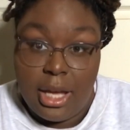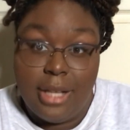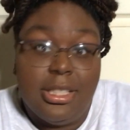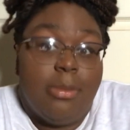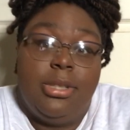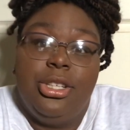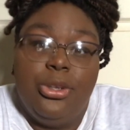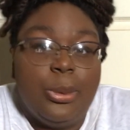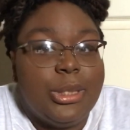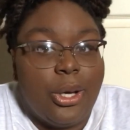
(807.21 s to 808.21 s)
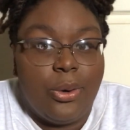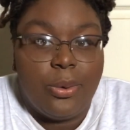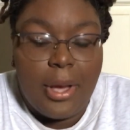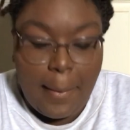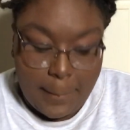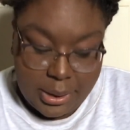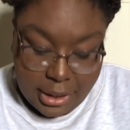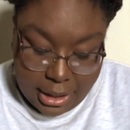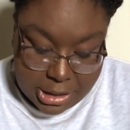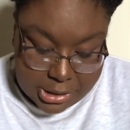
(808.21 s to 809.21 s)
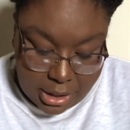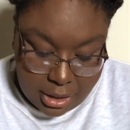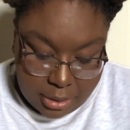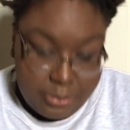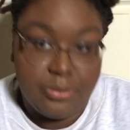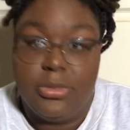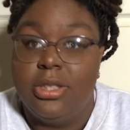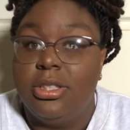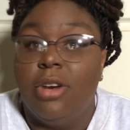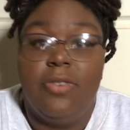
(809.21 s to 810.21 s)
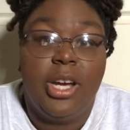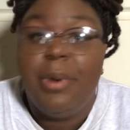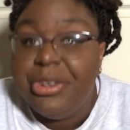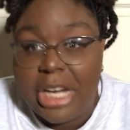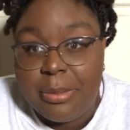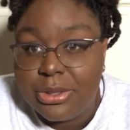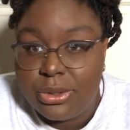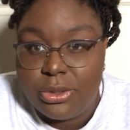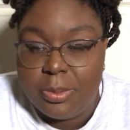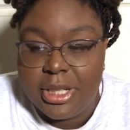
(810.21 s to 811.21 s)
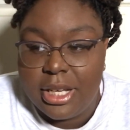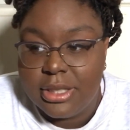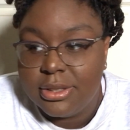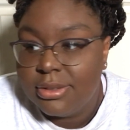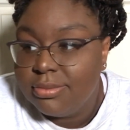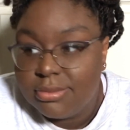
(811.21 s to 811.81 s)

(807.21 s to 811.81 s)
it's up to you. So please um don't forget why you came to school, because